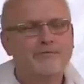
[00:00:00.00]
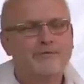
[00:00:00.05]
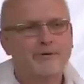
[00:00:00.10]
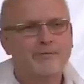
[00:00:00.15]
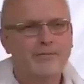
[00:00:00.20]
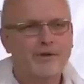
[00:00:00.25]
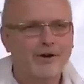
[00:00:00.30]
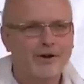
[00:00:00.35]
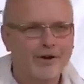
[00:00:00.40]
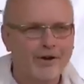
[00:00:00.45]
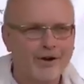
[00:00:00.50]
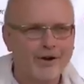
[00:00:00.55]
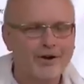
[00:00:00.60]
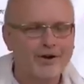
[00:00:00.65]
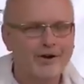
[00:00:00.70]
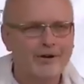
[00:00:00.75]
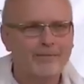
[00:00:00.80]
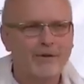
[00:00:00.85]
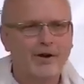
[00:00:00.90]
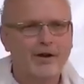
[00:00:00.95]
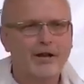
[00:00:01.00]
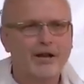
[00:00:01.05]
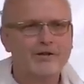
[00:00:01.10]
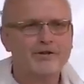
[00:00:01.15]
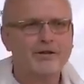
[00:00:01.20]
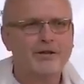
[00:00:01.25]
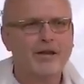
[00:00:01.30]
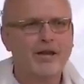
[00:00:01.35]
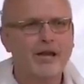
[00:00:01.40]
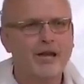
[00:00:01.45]
from the heart and about
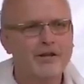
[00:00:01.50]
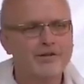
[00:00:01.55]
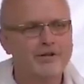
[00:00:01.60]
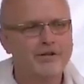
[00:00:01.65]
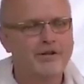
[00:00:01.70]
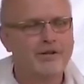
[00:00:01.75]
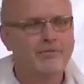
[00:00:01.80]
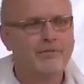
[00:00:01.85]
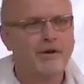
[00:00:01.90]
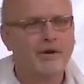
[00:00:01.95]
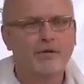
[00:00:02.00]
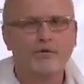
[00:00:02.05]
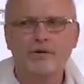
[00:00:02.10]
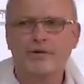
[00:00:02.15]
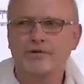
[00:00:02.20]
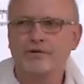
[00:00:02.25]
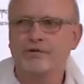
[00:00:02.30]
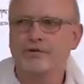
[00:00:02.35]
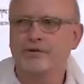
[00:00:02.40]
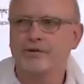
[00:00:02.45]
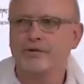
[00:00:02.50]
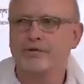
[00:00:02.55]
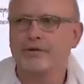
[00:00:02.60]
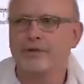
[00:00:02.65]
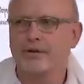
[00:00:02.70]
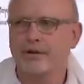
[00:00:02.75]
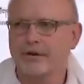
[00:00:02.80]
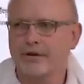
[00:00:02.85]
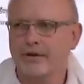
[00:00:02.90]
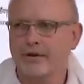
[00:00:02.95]
education, about what you do
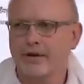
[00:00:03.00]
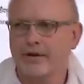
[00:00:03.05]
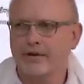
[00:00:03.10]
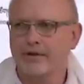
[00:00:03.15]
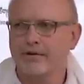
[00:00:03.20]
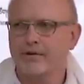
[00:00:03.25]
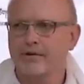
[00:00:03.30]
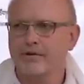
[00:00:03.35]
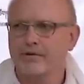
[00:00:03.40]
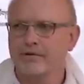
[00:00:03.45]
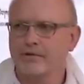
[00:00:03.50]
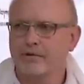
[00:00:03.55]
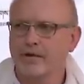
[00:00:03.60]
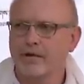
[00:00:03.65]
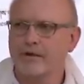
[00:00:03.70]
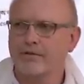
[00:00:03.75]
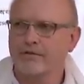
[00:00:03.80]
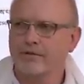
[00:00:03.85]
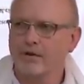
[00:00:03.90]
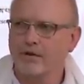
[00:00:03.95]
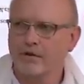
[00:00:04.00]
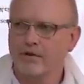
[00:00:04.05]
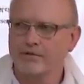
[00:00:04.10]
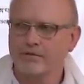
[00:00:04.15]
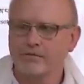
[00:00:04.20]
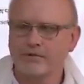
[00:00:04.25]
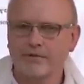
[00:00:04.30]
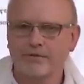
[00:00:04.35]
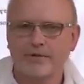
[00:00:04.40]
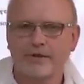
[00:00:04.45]
here. I know you do a lot of
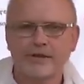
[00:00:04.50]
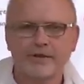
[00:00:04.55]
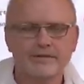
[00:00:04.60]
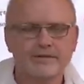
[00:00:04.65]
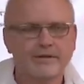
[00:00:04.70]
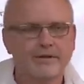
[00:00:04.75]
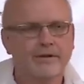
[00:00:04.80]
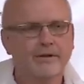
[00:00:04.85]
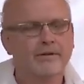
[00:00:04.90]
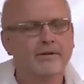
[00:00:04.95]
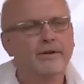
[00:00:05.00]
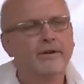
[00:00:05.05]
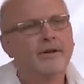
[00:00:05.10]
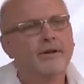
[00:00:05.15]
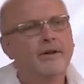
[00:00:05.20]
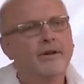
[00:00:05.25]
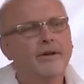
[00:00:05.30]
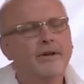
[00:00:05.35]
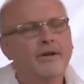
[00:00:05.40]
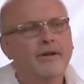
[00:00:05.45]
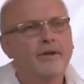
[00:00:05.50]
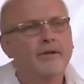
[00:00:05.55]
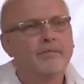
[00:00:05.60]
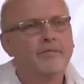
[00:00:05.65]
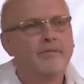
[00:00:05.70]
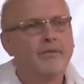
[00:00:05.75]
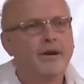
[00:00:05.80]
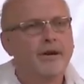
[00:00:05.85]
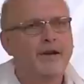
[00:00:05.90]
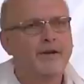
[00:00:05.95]
cultural things here,
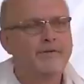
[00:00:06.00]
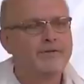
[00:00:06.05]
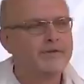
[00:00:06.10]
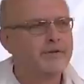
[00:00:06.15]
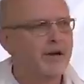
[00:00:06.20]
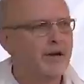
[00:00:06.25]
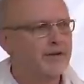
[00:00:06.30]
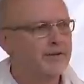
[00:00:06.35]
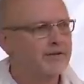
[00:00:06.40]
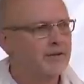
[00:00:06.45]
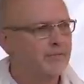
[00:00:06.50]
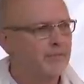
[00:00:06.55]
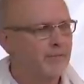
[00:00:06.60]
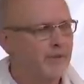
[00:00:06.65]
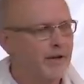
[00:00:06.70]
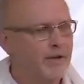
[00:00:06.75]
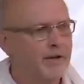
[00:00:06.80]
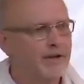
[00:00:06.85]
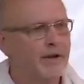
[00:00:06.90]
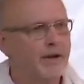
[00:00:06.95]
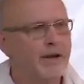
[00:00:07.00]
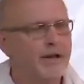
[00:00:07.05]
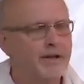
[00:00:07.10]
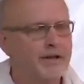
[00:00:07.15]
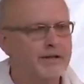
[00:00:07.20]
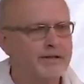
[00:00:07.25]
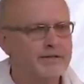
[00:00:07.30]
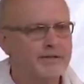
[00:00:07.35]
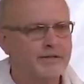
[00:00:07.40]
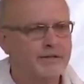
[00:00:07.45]
but I was talking to some of my
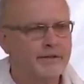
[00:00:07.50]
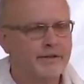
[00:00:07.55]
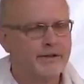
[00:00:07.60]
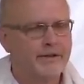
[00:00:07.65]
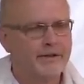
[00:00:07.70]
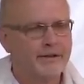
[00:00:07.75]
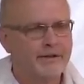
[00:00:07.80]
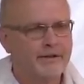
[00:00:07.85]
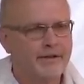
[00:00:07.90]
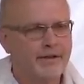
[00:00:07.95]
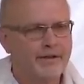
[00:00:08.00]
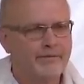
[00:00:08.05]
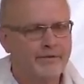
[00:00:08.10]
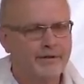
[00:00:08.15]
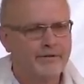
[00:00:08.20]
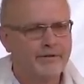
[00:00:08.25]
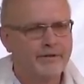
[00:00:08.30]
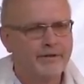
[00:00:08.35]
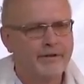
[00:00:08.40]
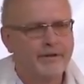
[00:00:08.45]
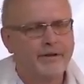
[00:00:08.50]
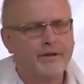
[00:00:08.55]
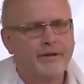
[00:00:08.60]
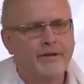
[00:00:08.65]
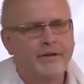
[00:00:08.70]
colleagues in uh, Devon,